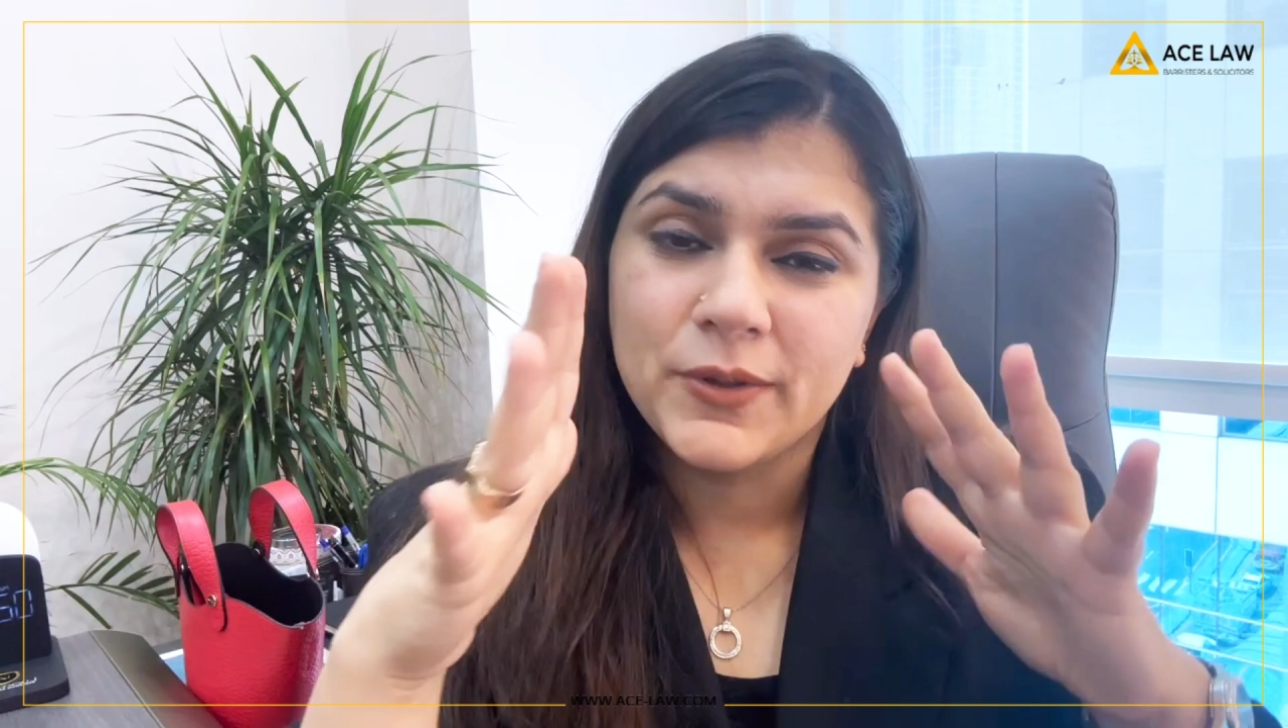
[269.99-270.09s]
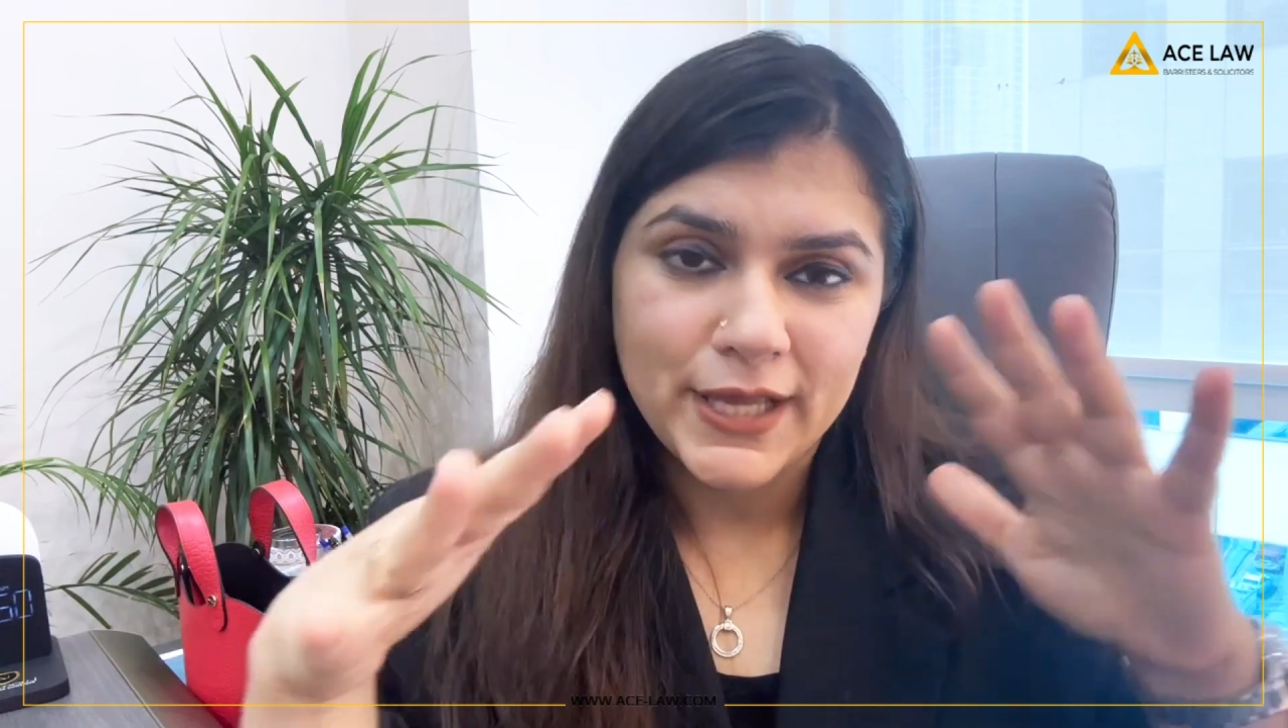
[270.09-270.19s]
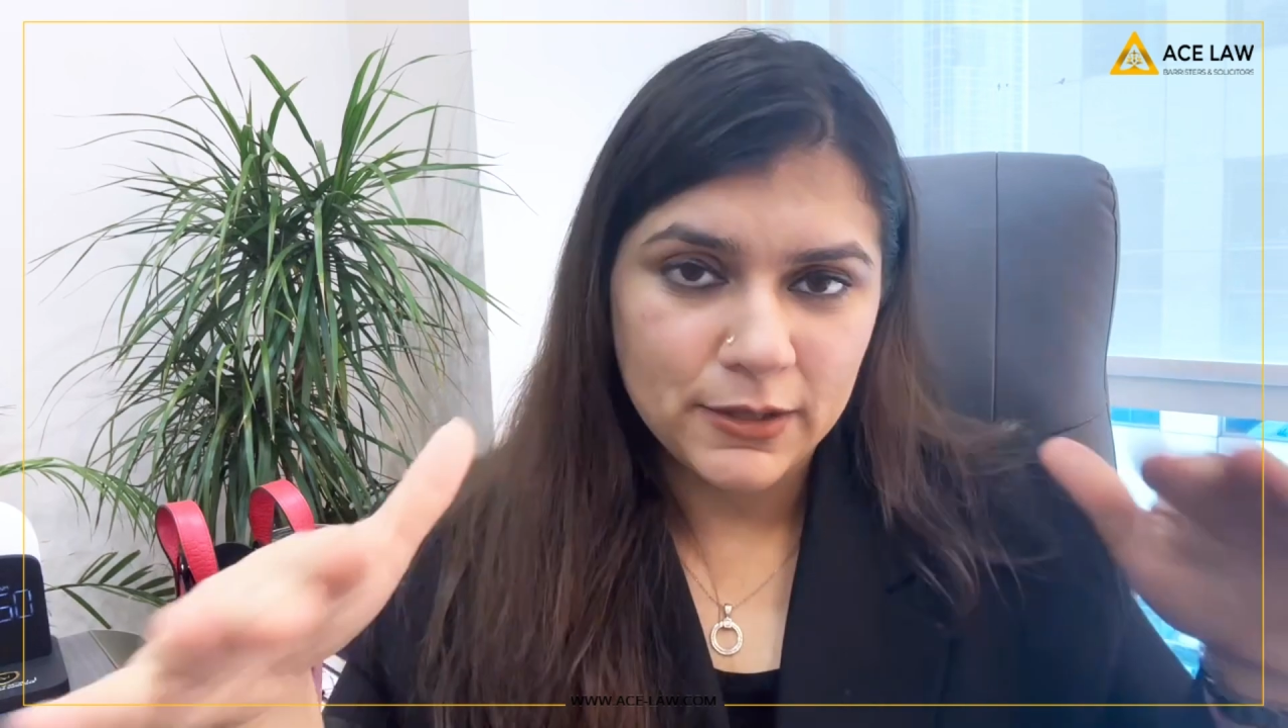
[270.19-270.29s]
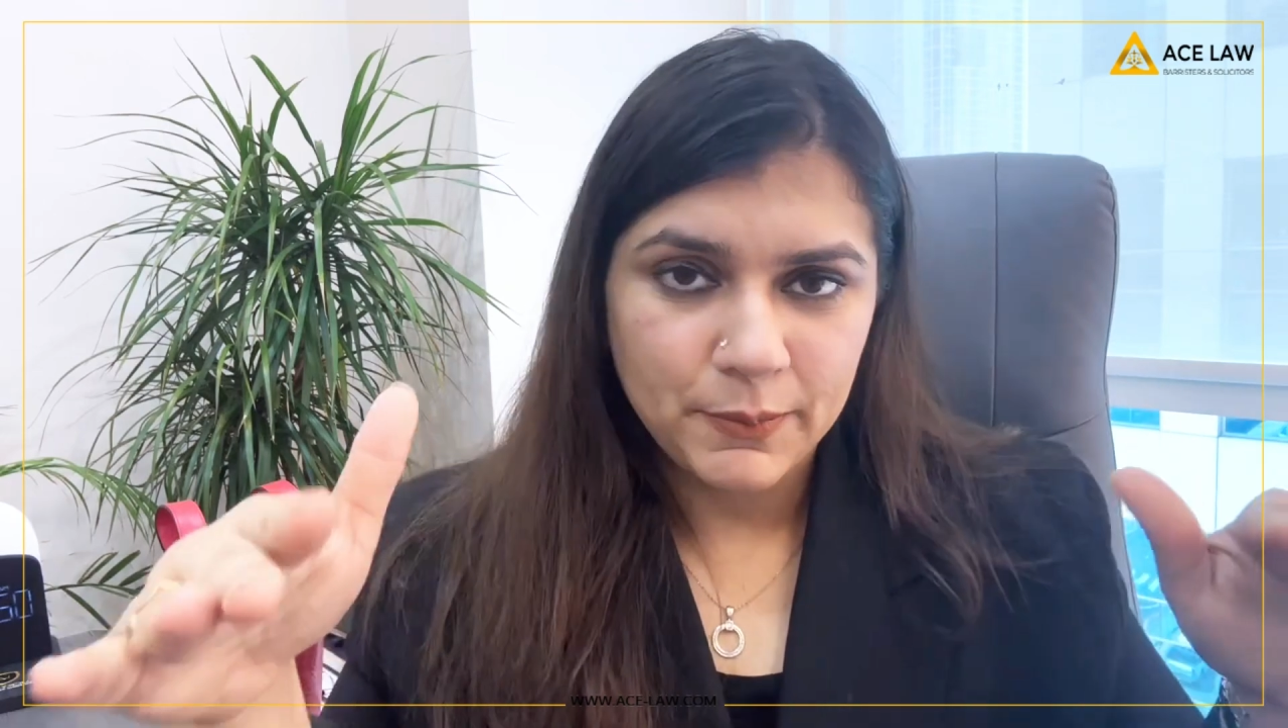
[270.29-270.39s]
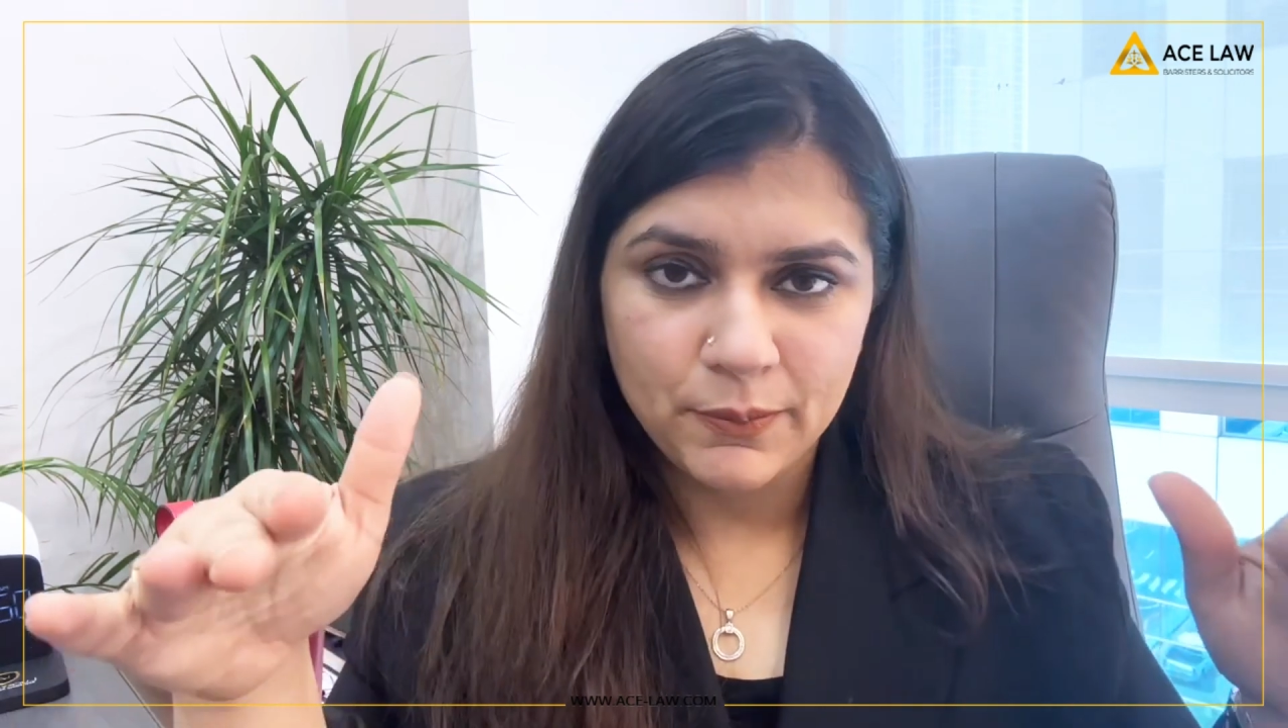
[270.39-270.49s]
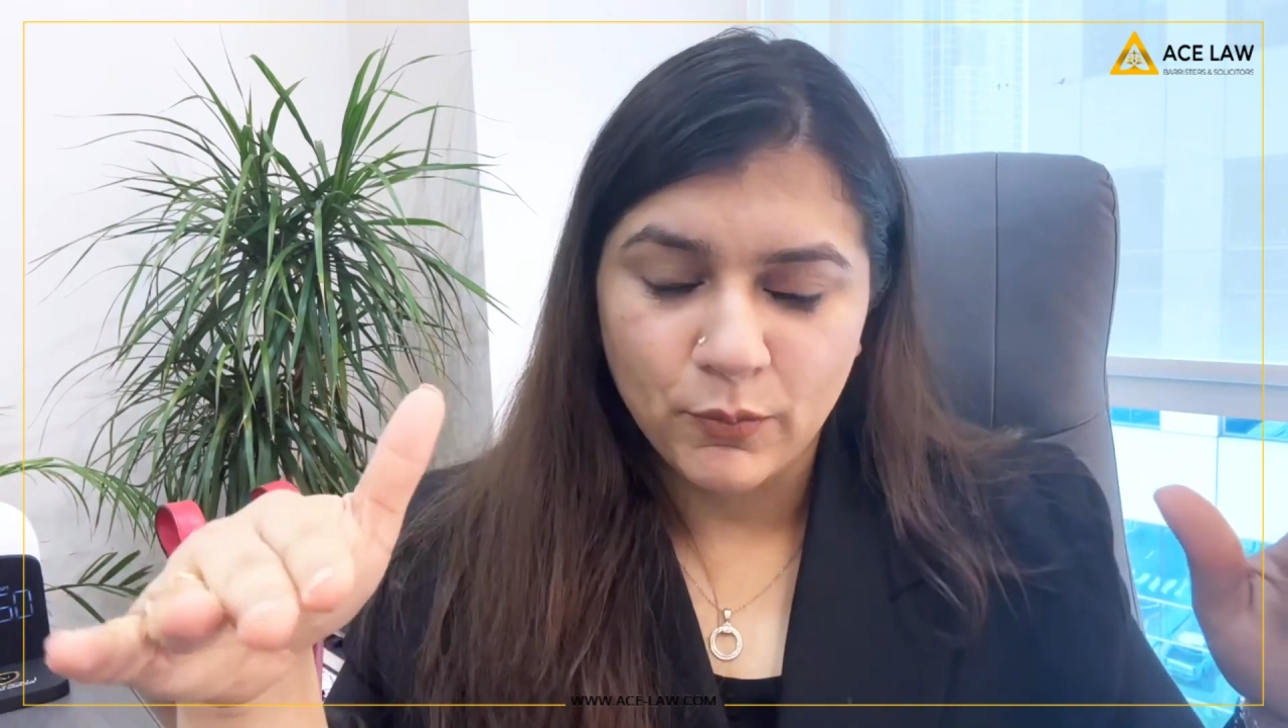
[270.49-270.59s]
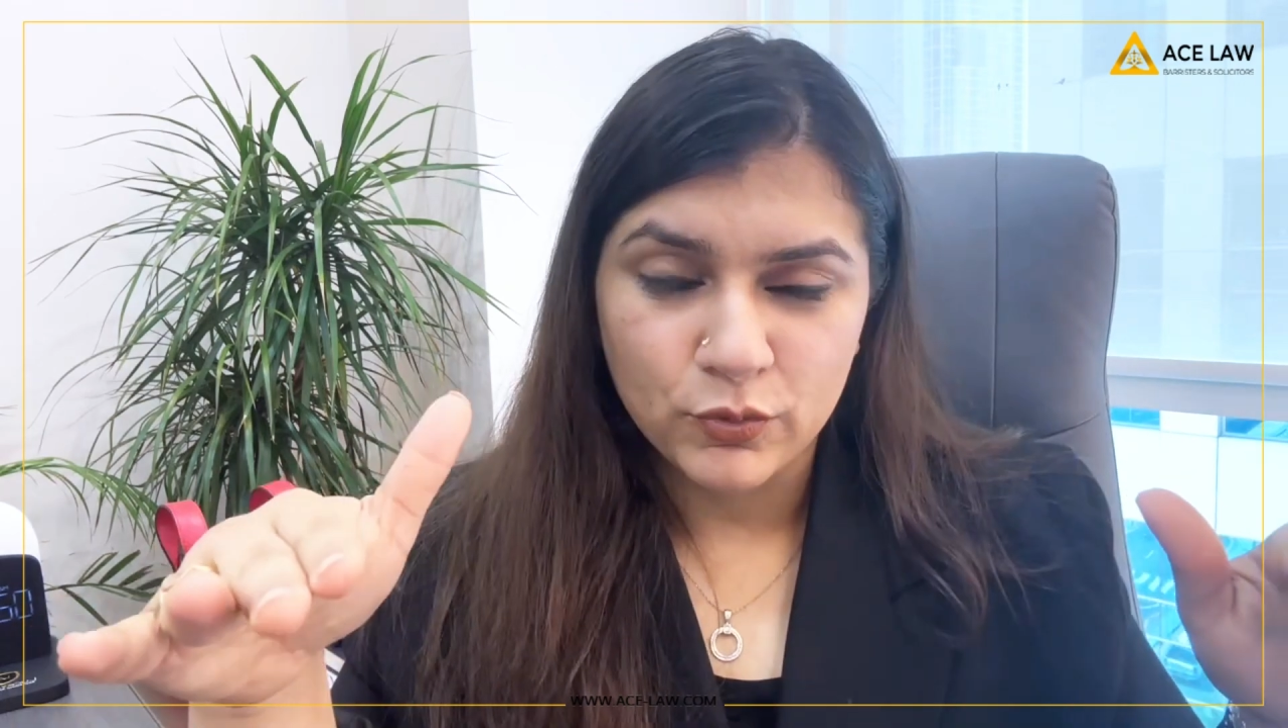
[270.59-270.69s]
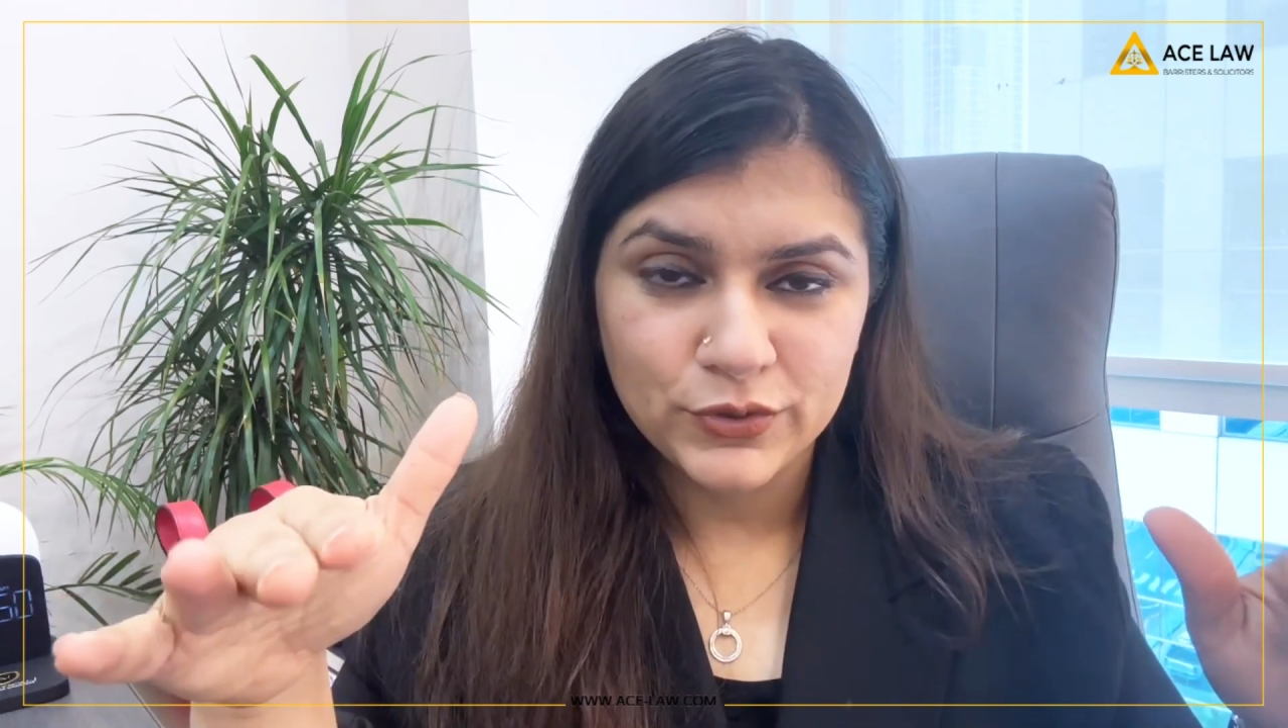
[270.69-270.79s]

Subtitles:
help in both